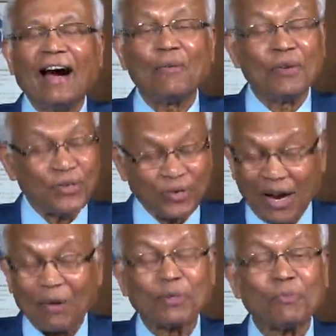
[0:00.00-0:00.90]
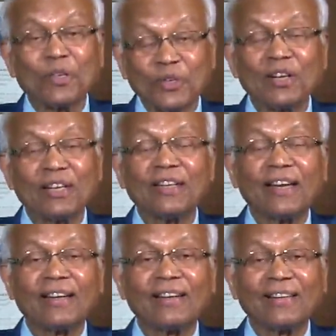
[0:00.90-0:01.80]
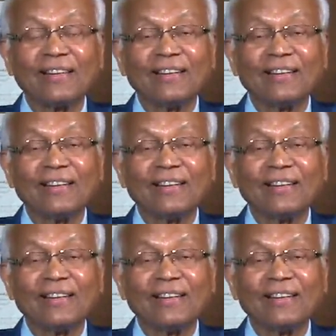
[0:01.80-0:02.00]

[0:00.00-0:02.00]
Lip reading: I wish I was personally there